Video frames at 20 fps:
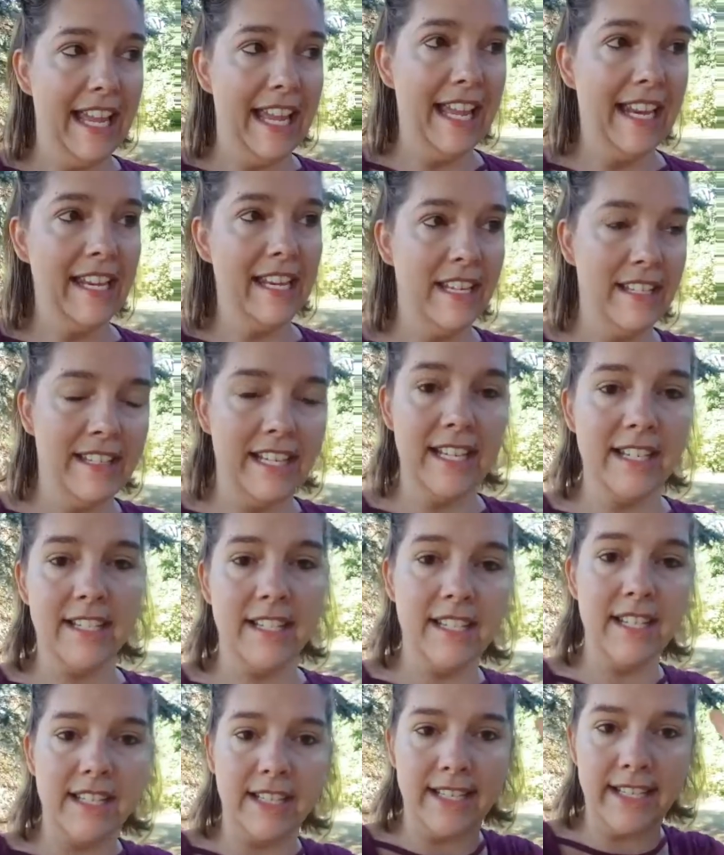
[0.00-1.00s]
in
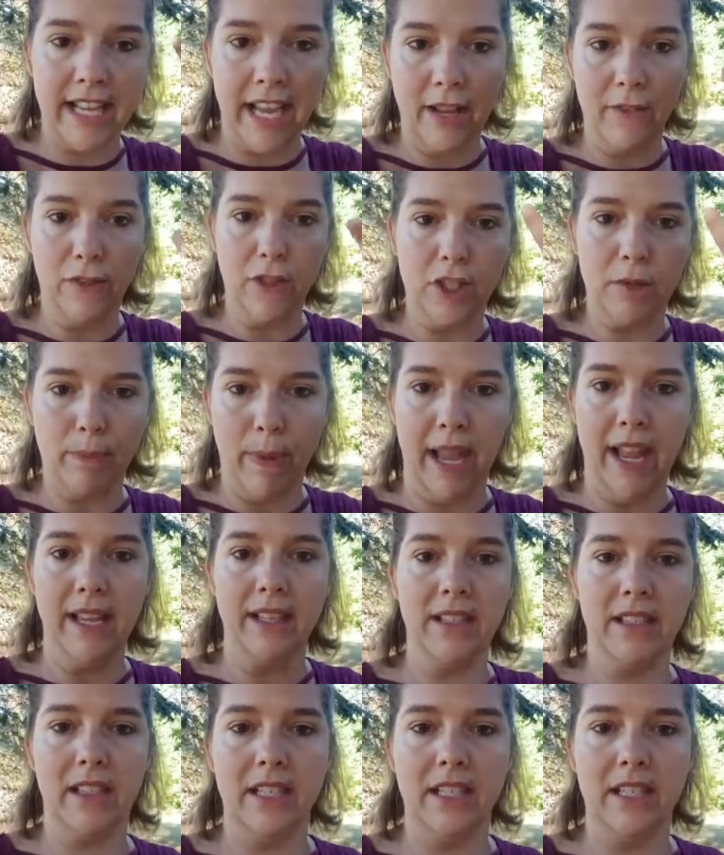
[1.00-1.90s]
this safe space,